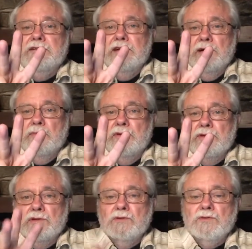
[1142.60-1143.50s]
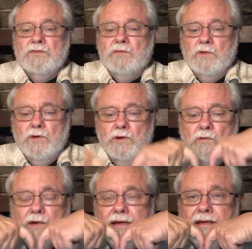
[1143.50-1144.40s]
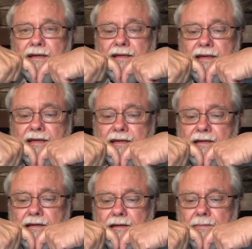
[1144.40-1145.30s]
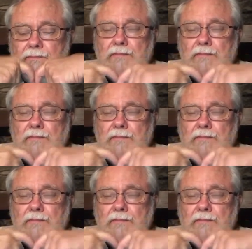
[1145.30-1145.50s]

W's for Winkie,